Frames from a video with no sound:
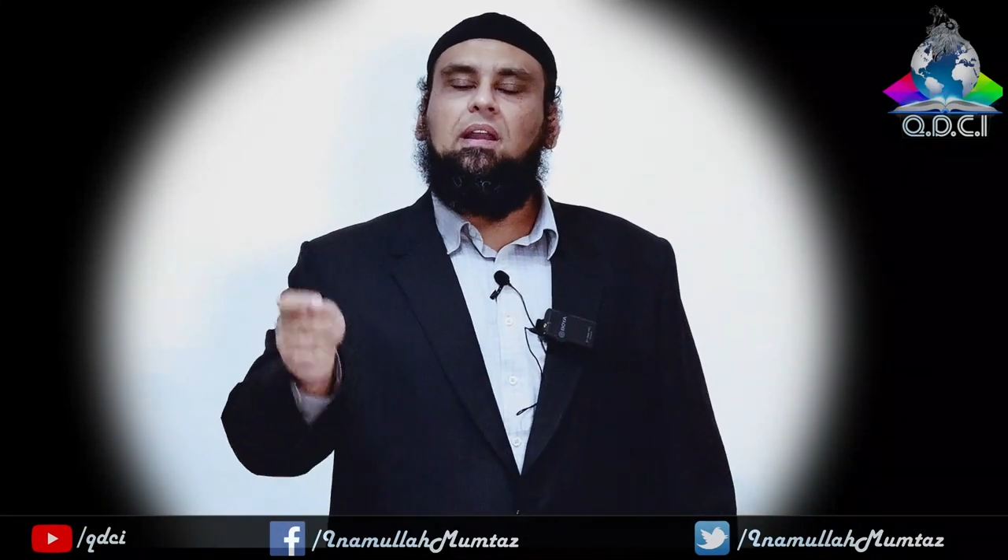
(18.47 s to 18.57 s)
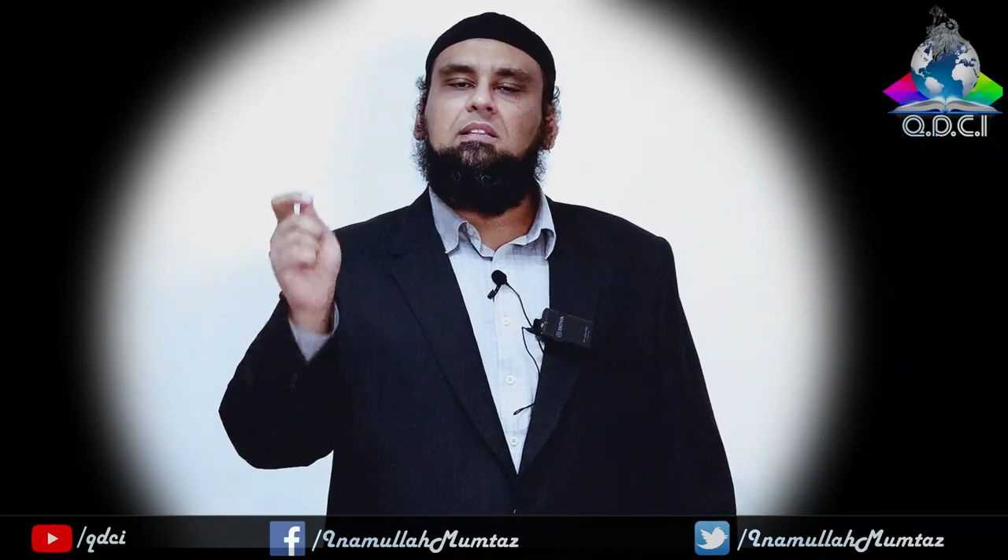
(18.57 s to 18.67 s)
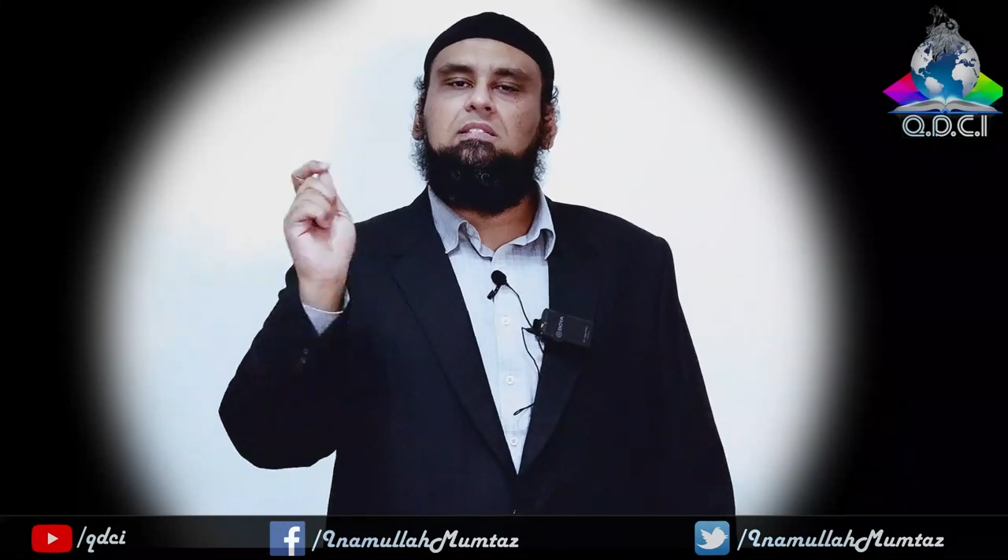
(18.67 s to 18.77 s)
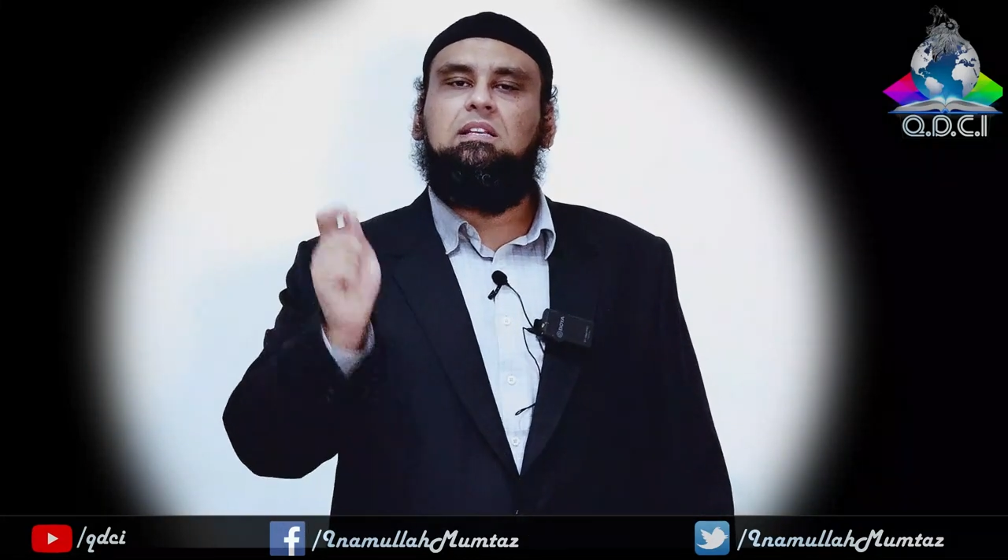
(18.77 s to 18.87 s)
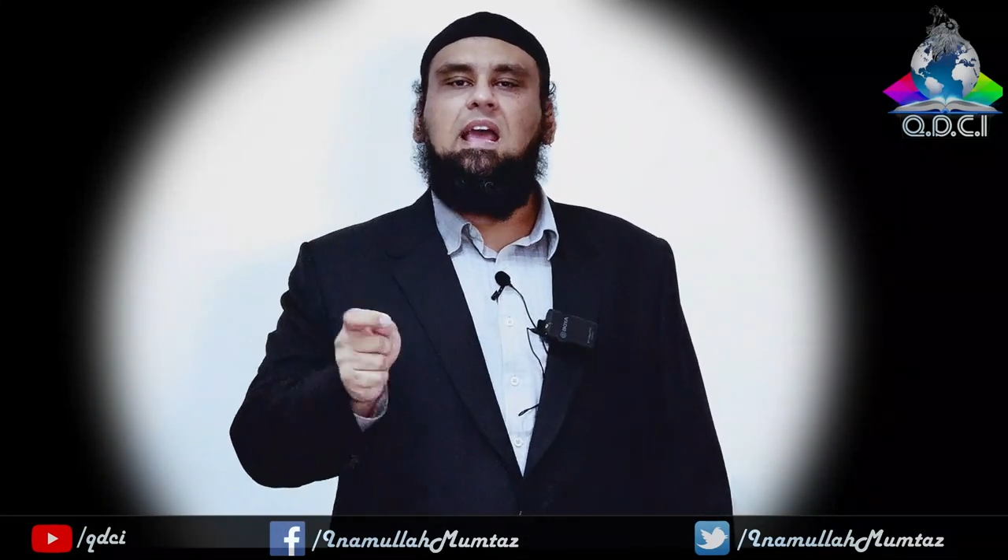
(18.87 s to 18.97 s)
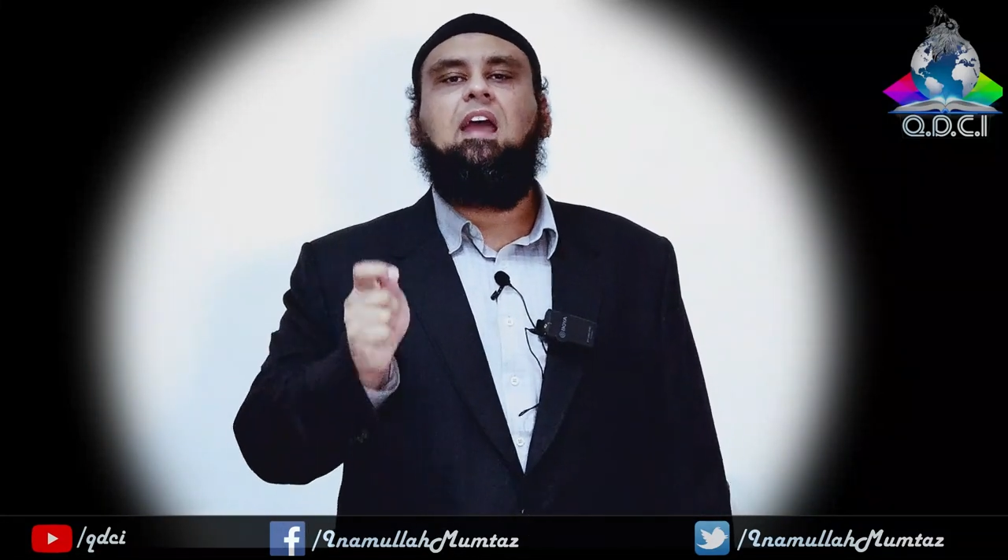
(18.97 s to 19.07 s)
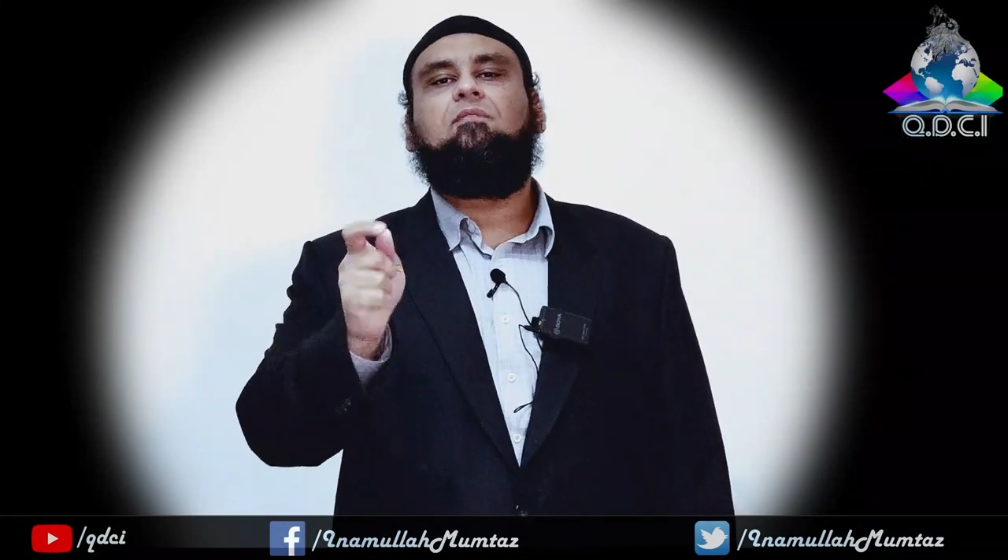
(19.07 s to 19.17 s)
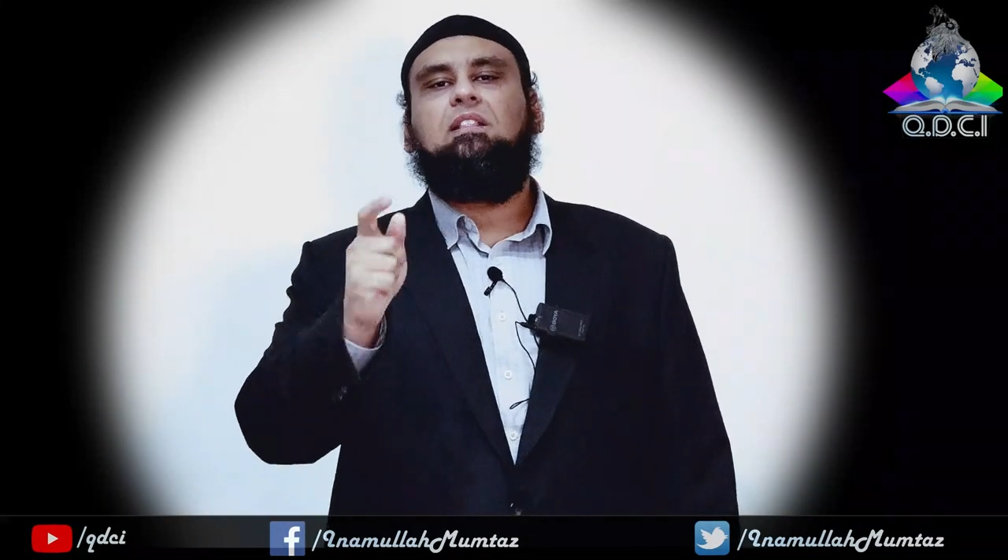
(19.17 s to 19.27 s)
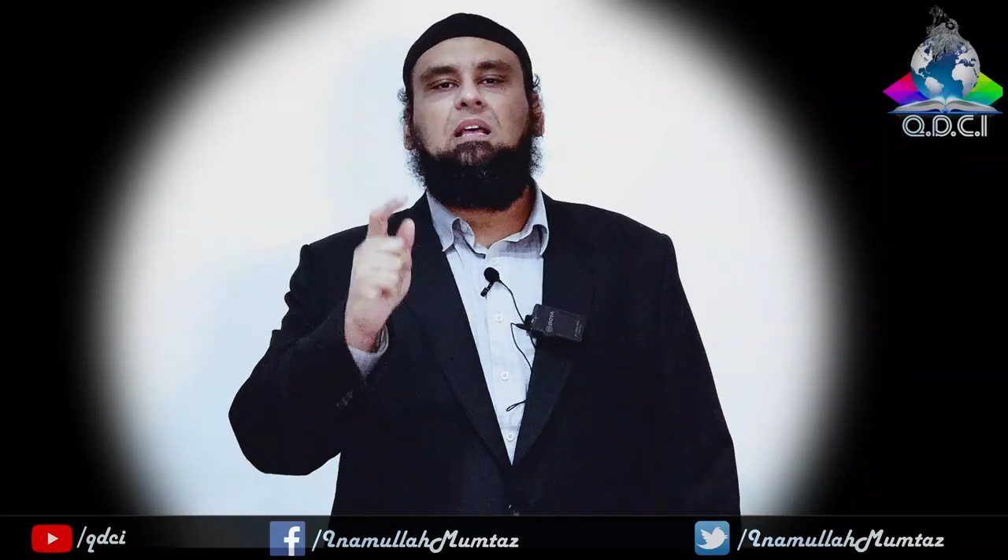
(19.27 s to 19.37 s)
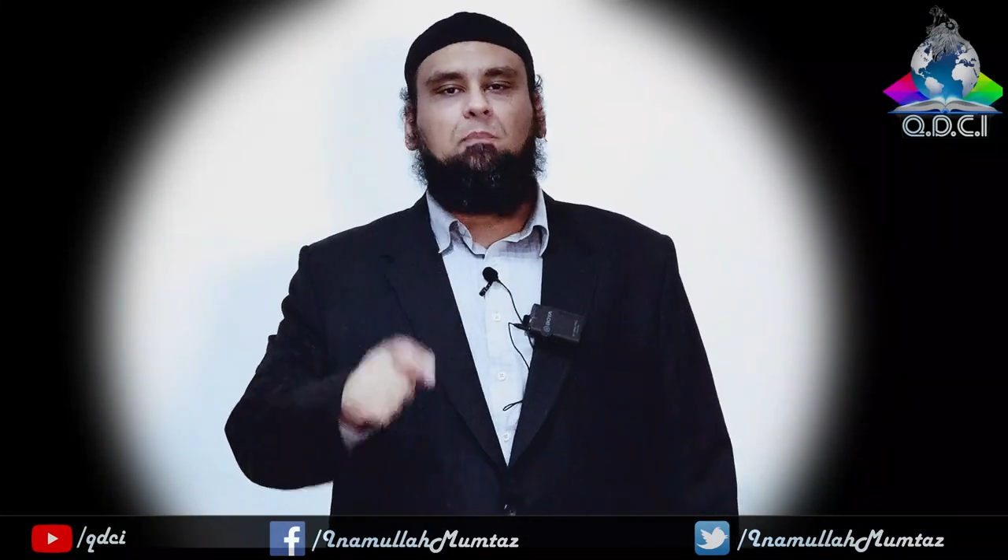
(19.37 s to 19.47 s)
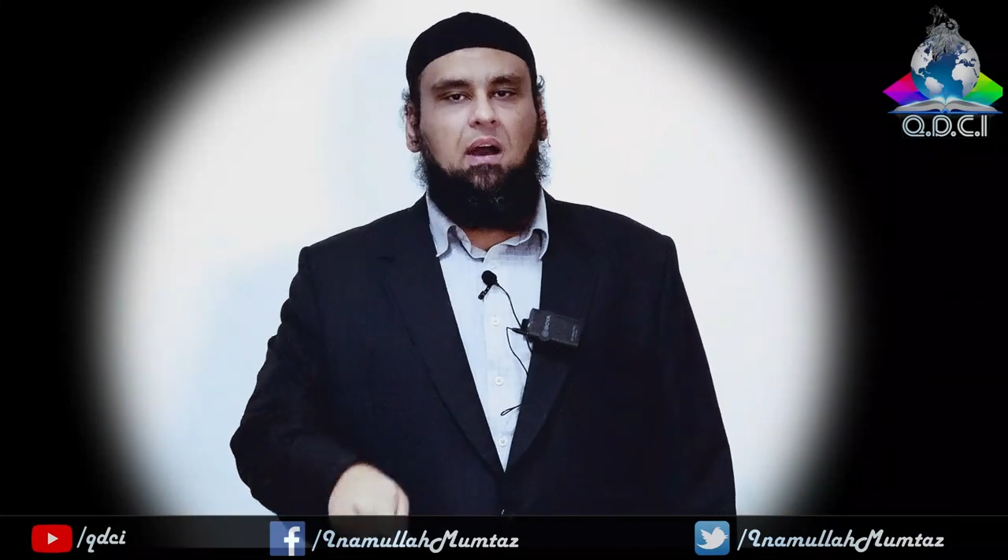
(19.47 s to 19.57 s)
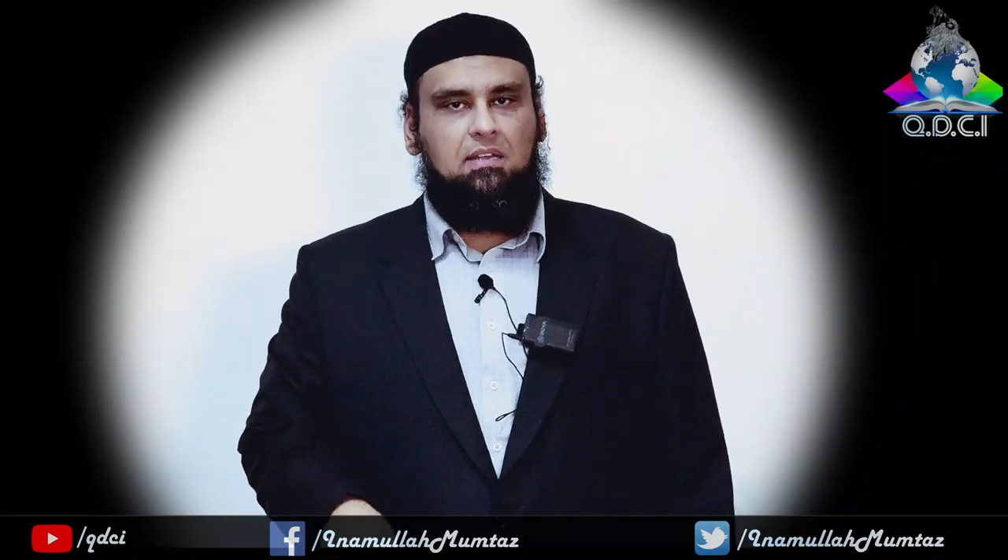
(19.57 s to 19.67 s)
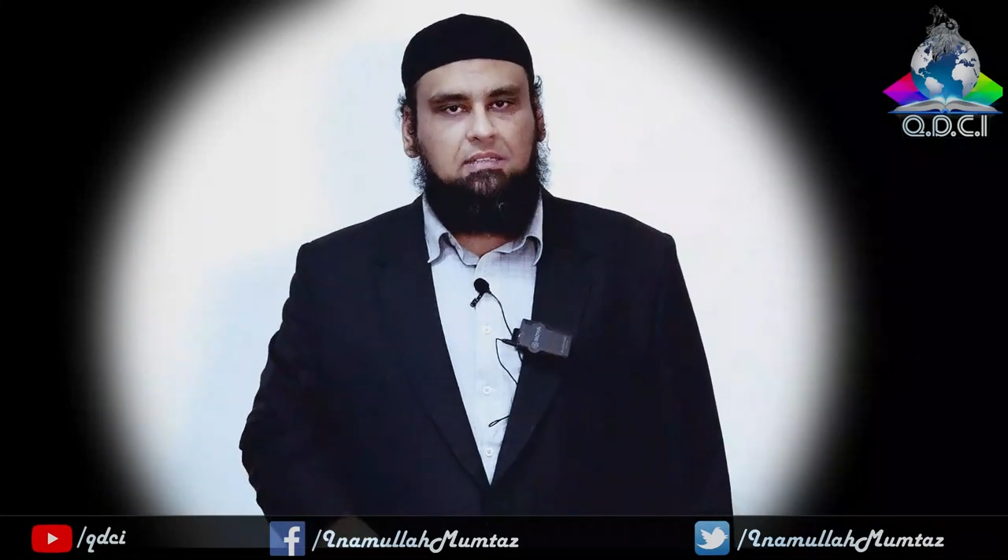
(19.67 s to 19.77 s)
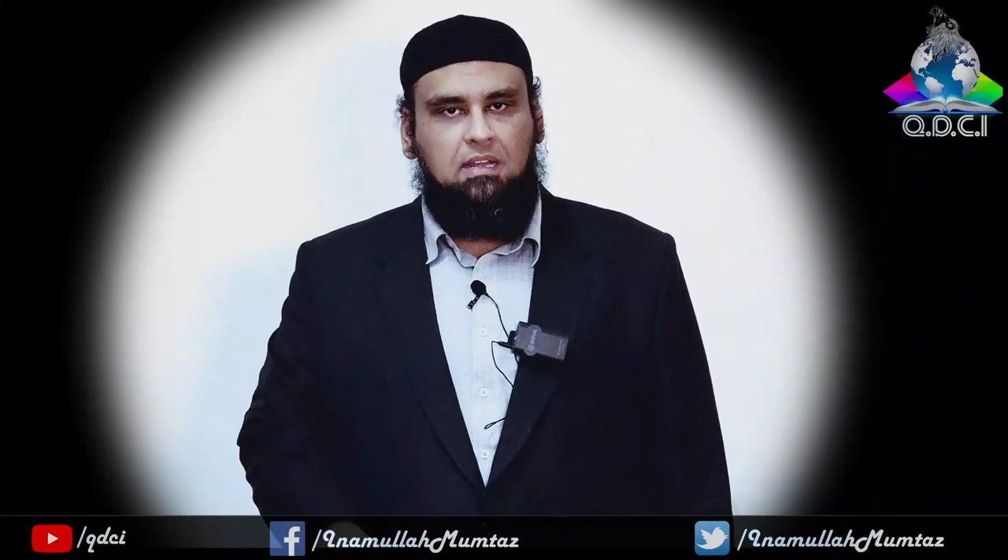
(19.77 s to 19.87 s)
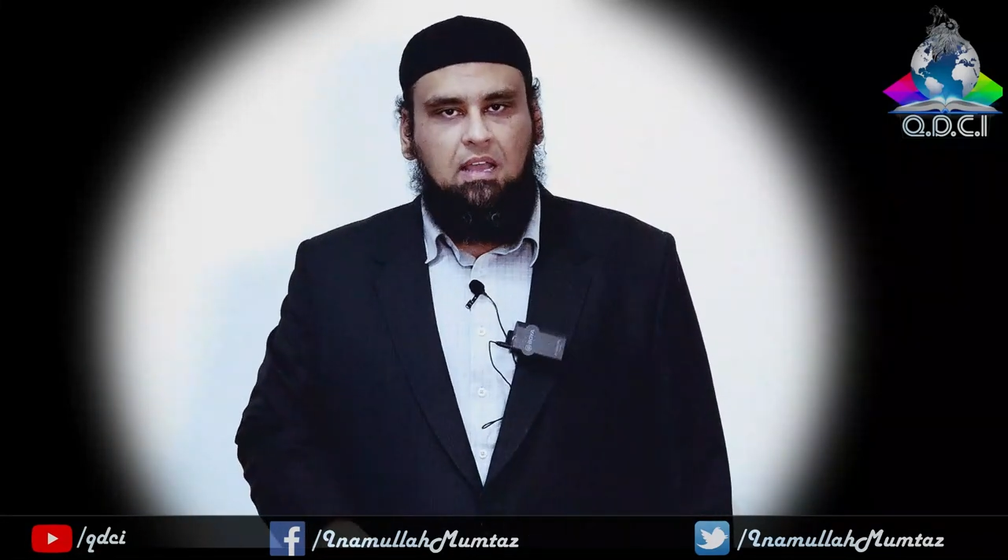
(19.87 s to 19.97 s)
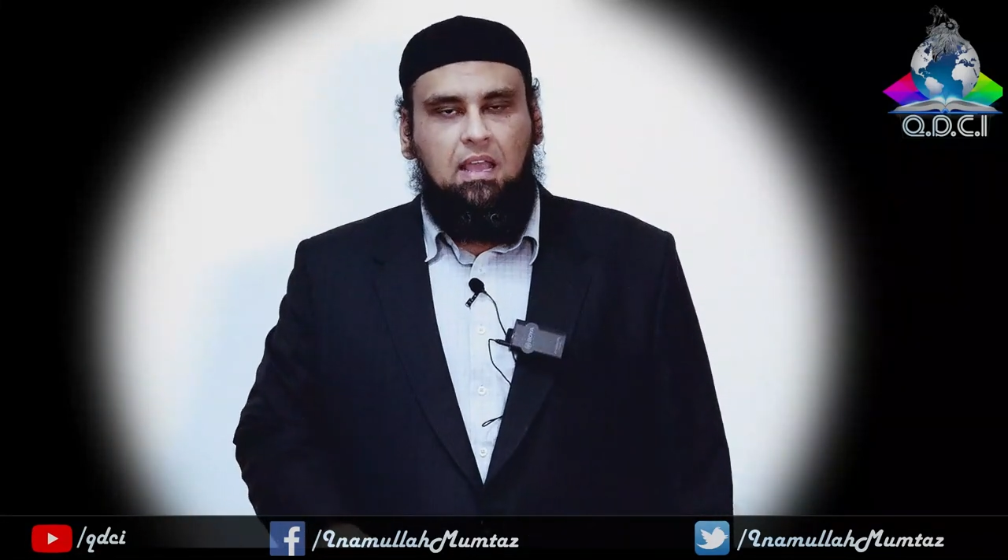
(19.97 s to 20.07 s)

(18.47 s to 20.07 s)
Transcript: enslaved in the past,